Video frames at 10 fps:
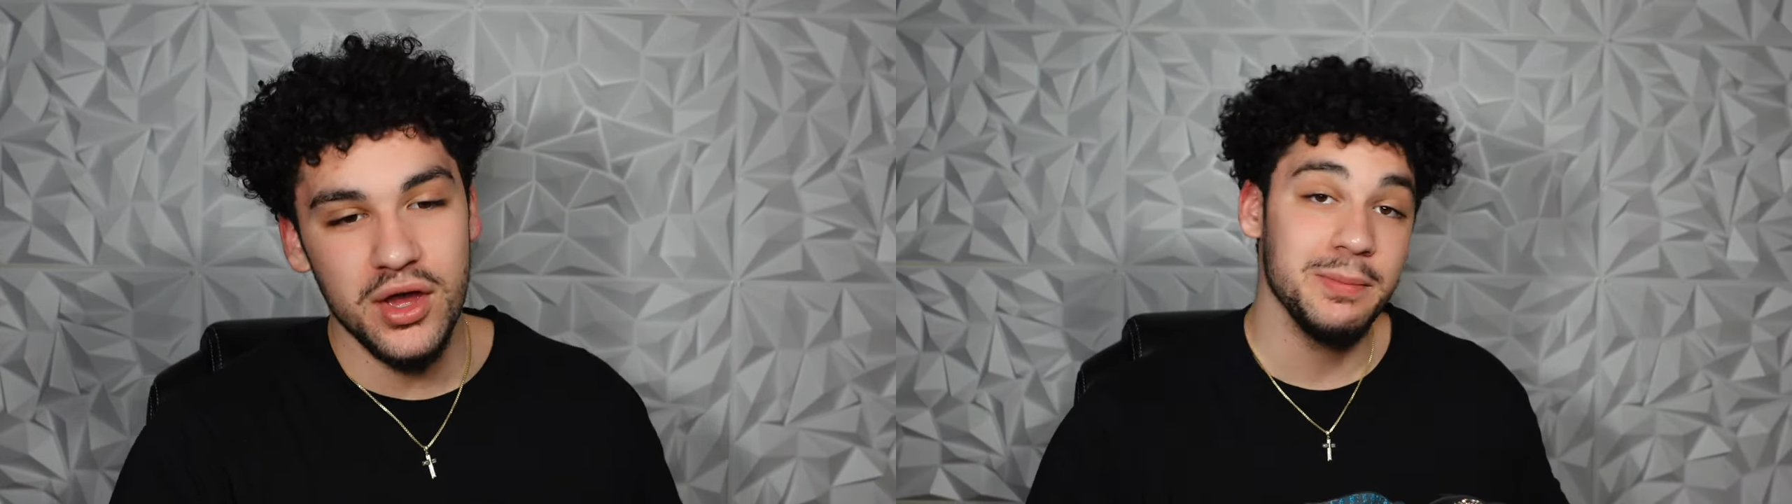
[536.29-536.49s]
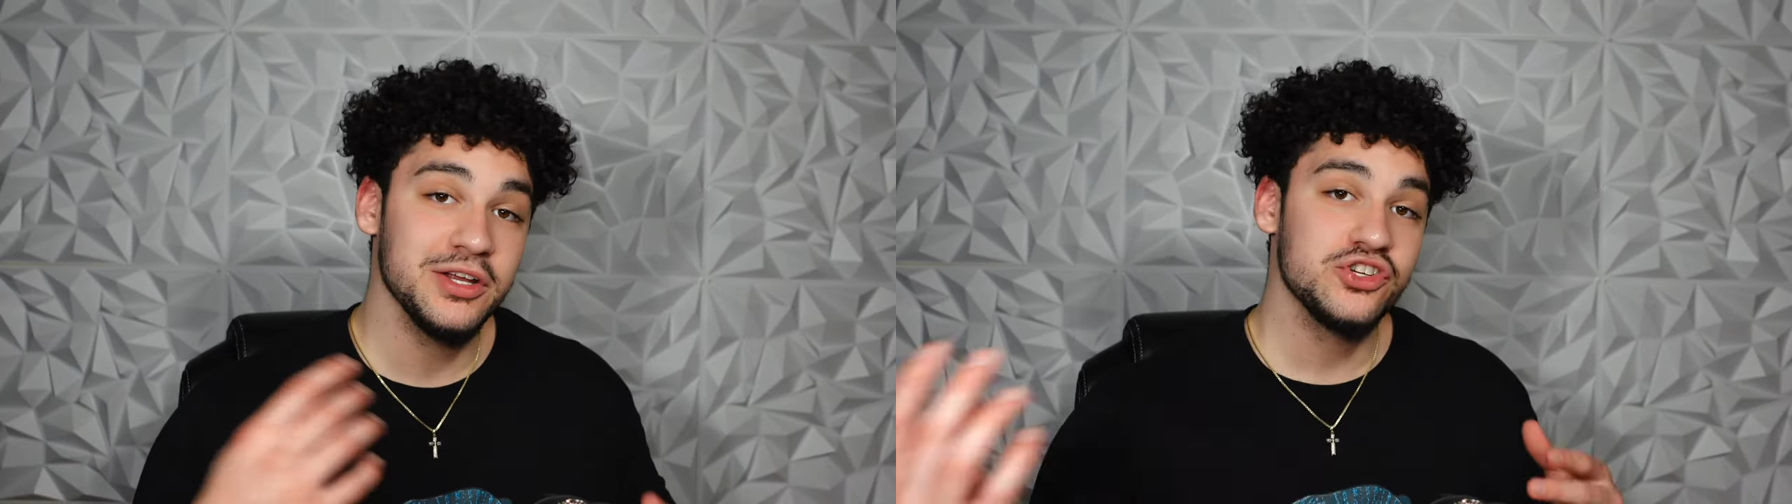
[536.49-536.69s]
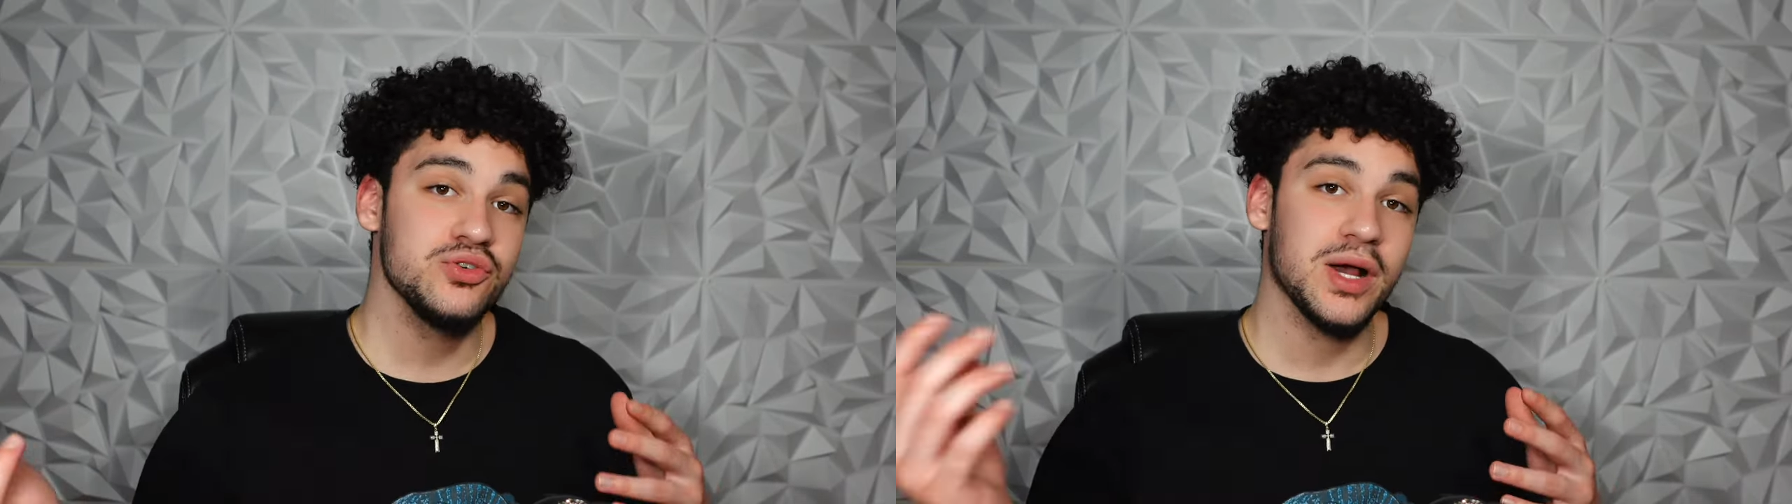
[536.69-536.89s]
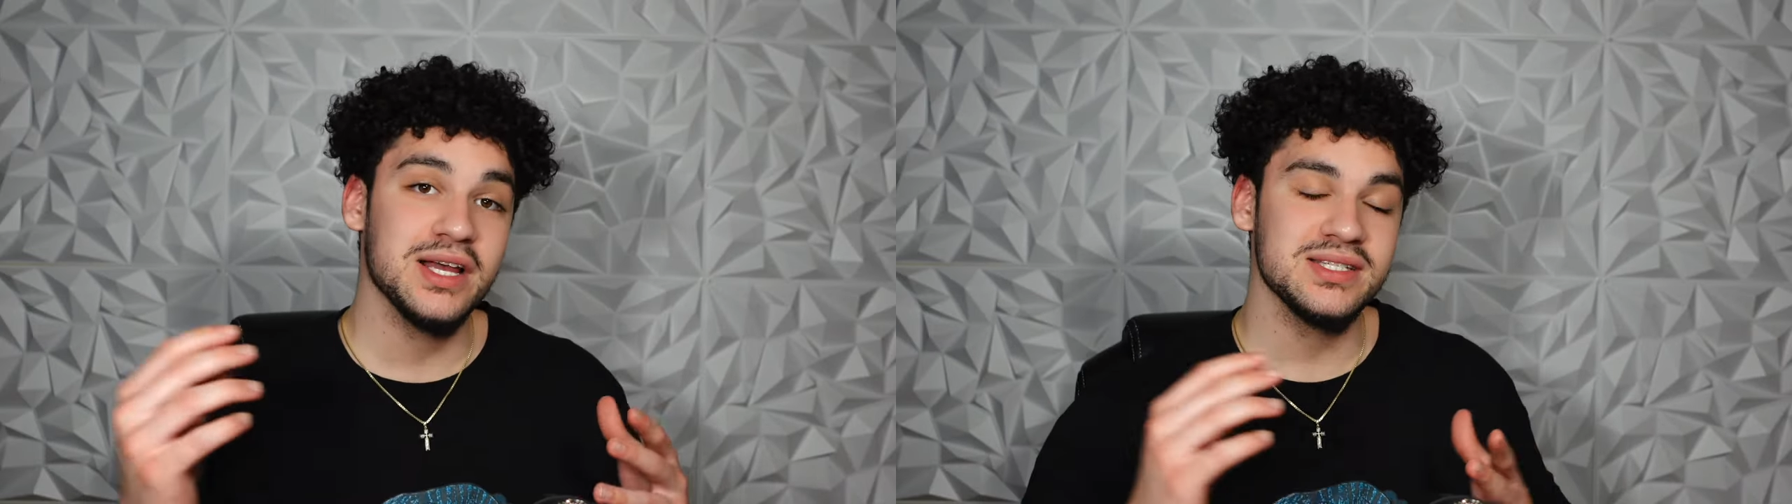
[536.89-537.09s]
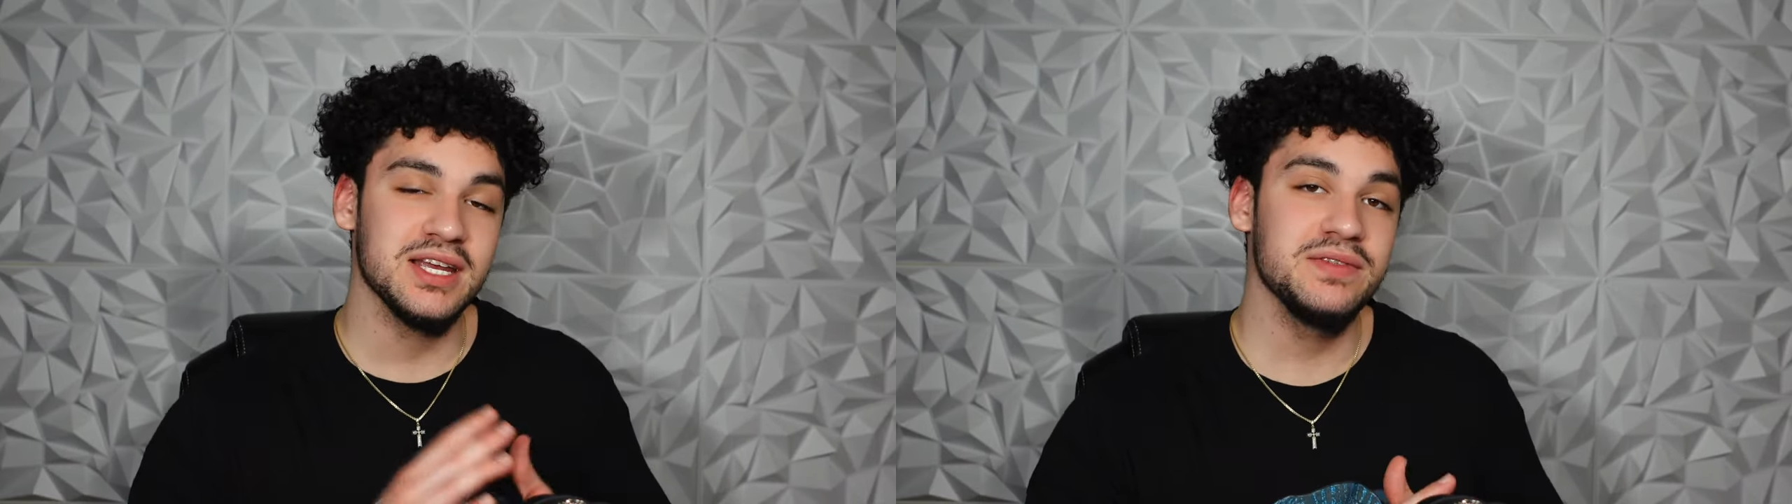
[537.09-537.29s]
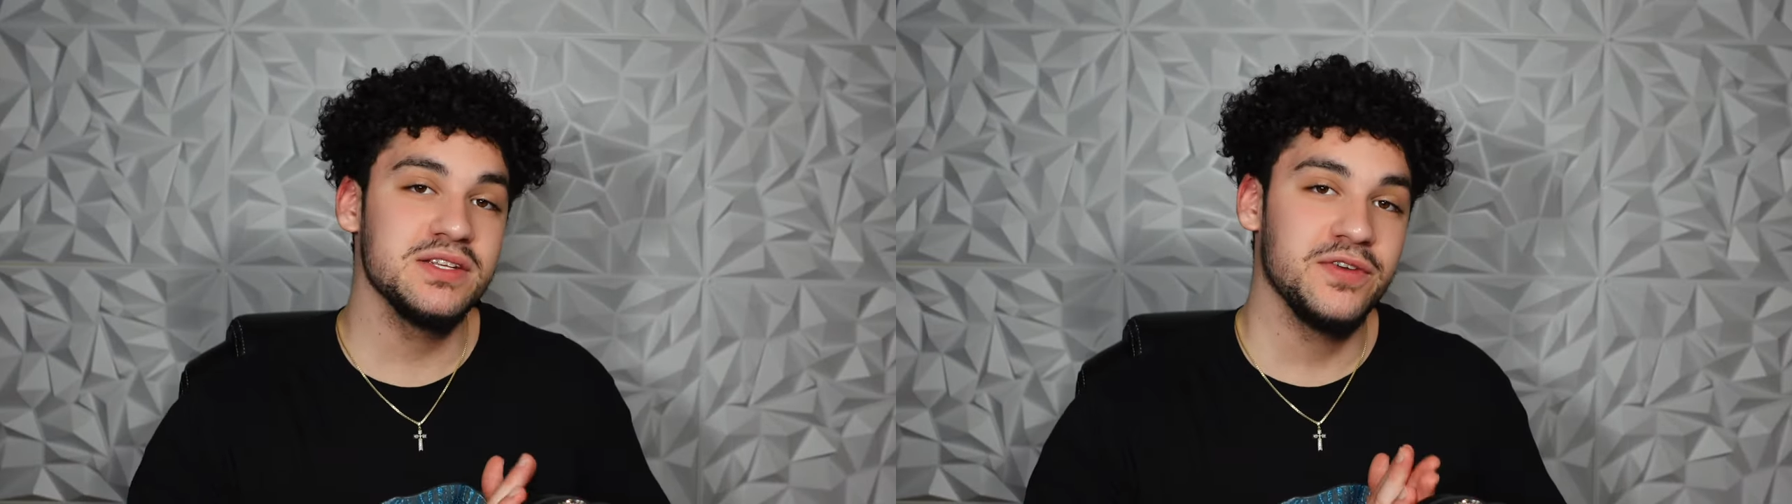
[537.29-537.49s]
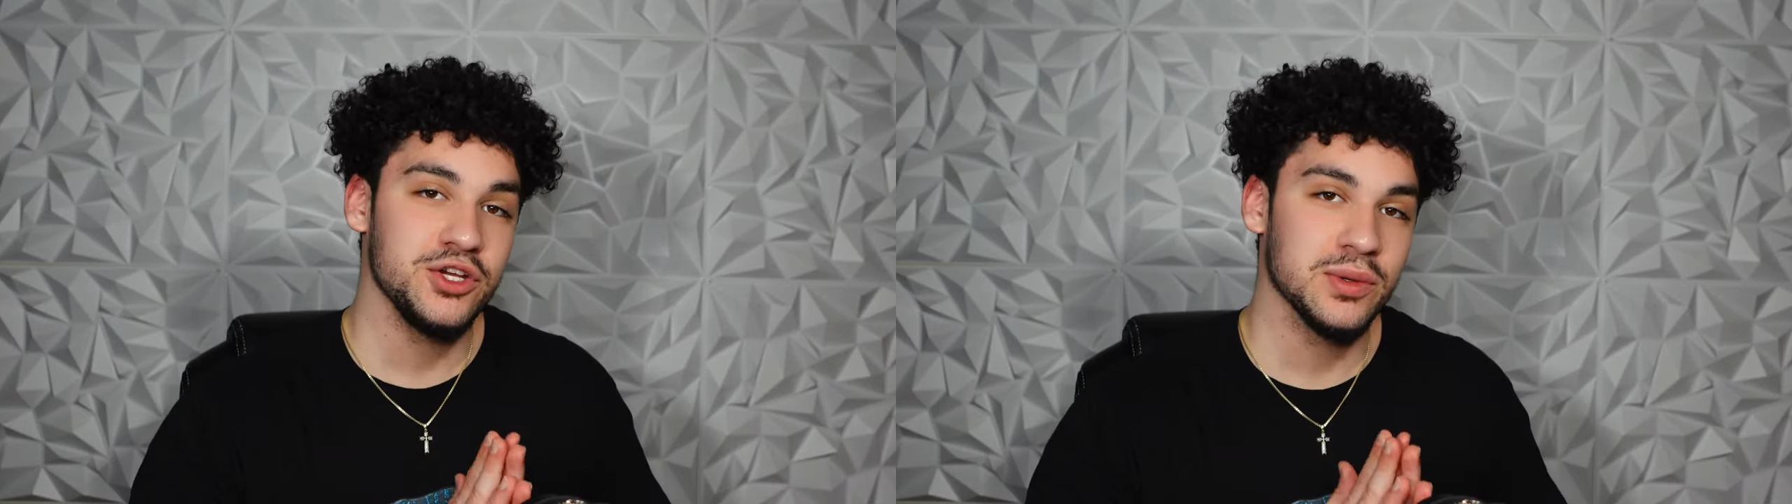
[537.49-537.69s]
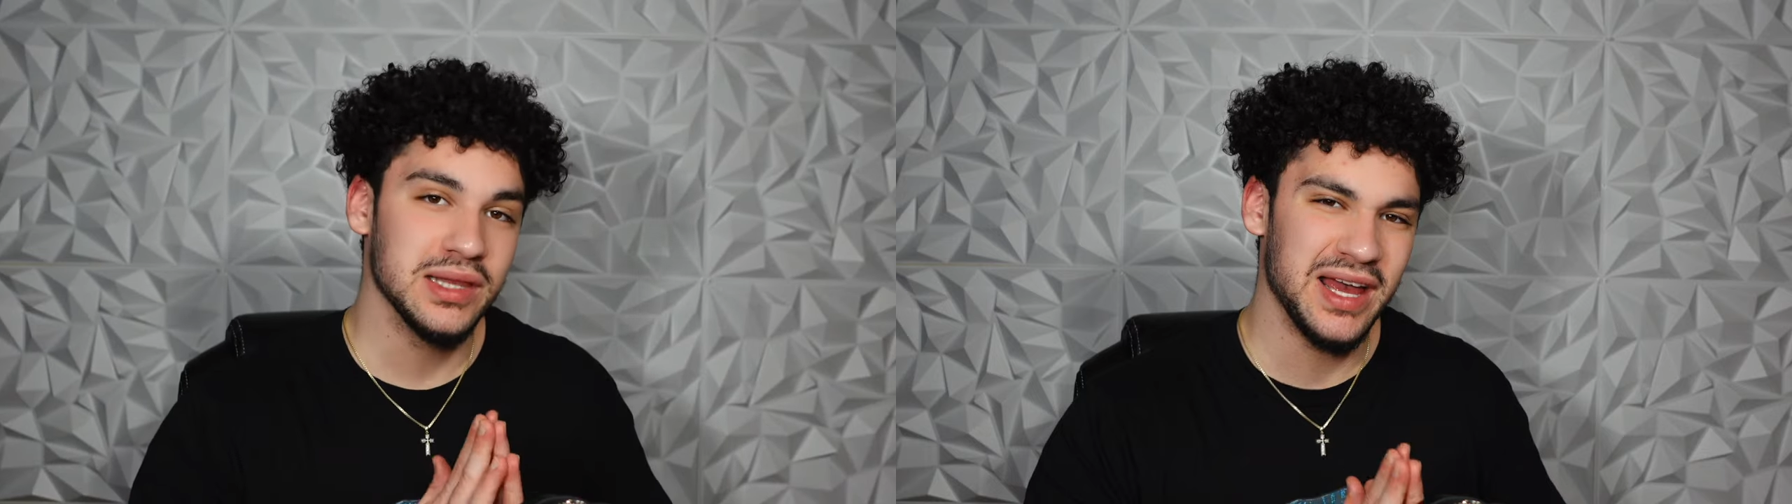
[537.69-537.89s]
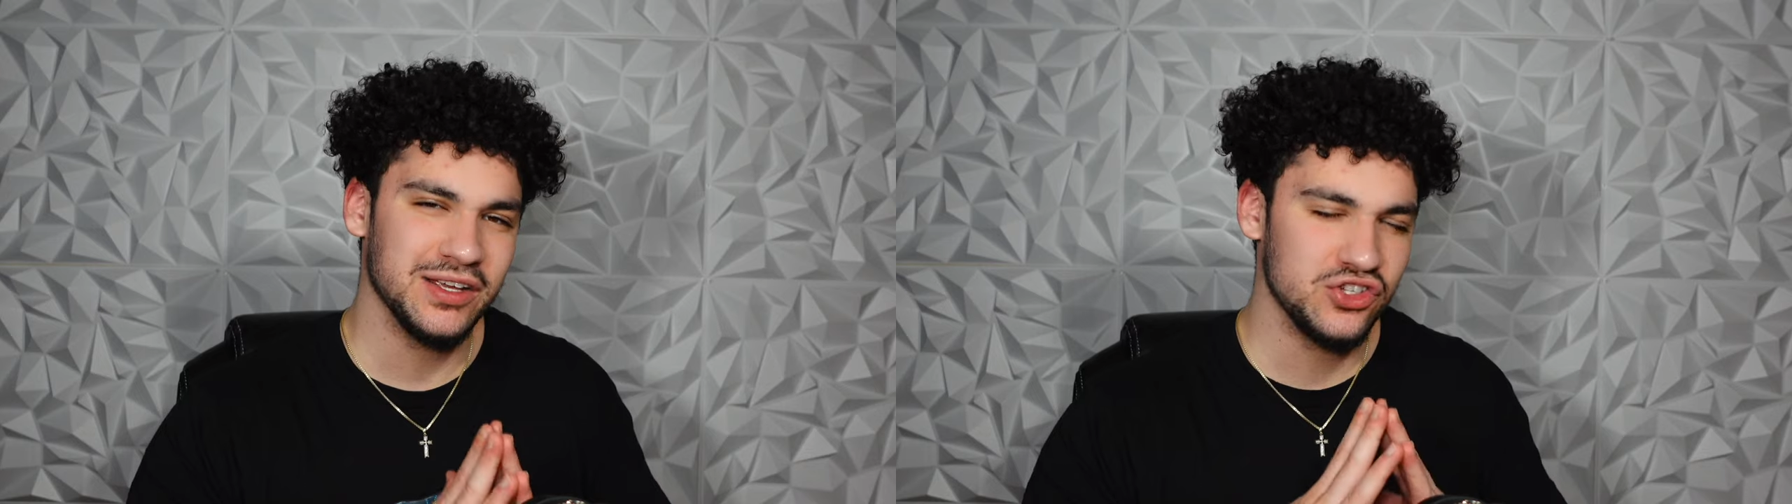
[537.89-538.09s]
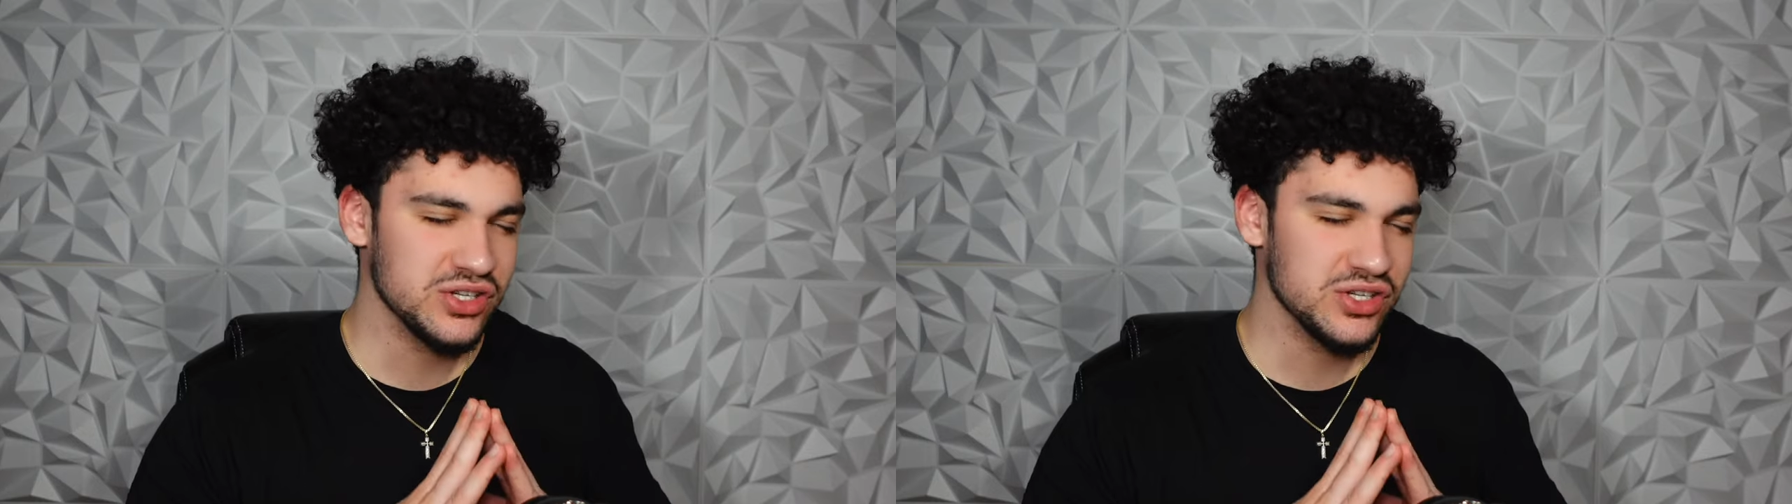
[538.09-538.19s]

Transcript: But make sure you guys give this video a like.